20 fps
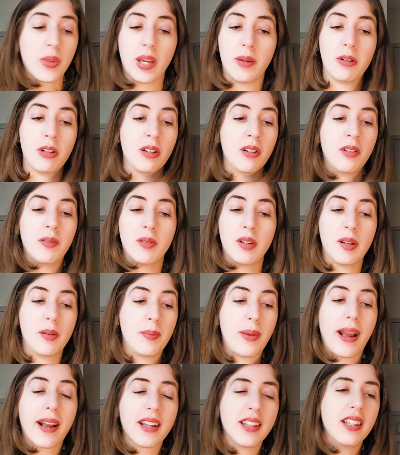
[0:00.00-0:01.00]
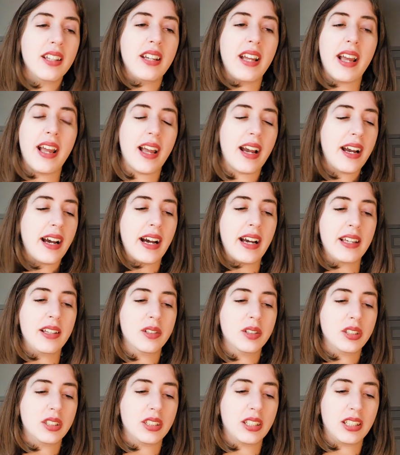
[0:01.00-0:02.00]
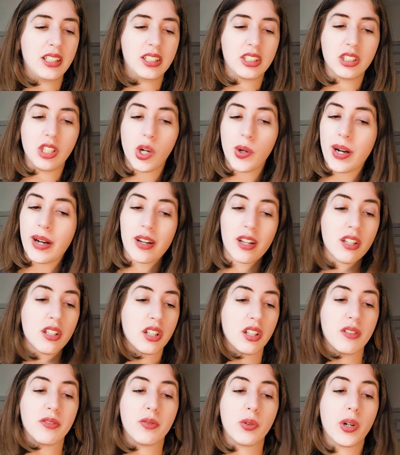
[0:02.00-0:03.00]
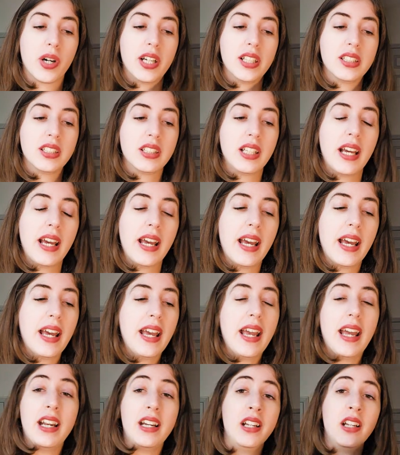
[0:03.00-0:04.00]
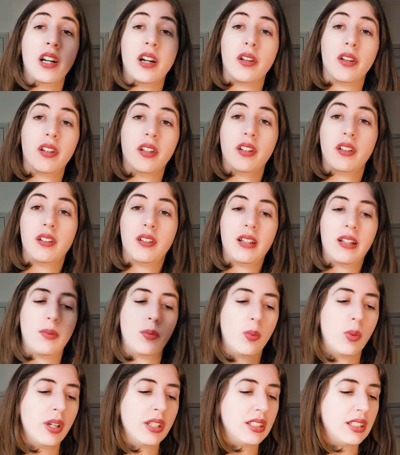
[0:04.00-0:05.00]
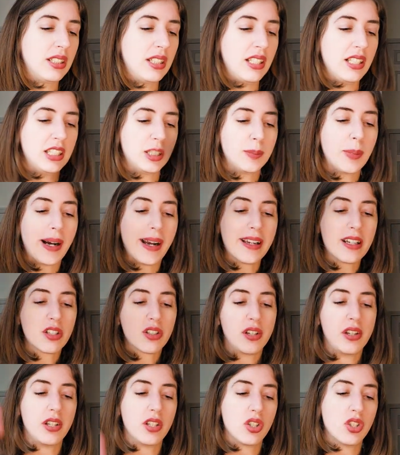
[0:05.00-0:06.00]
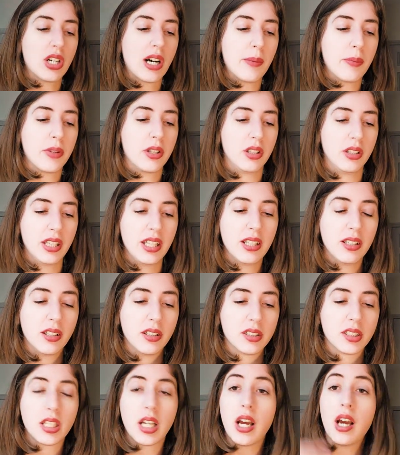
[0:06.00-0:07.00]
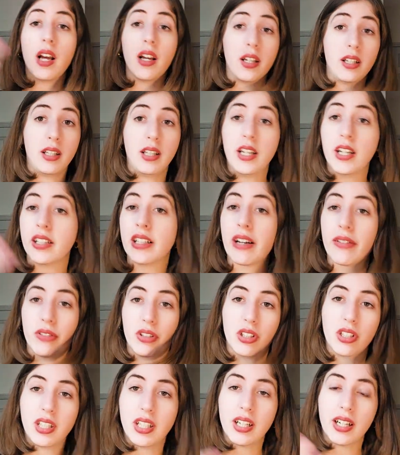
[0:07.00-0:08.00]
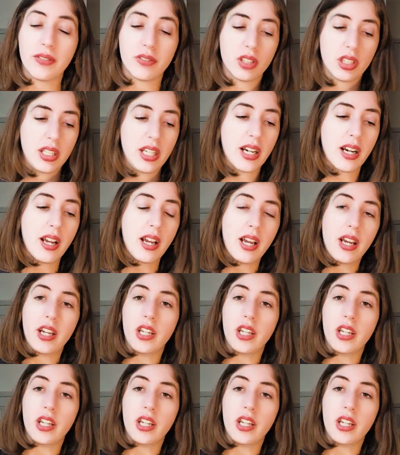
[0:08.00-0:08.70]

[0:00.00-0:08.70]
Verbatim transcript: I mean, back in the day, I, I used to just go out into the forest and, you know, once these pine trees drop their needles year after year after year,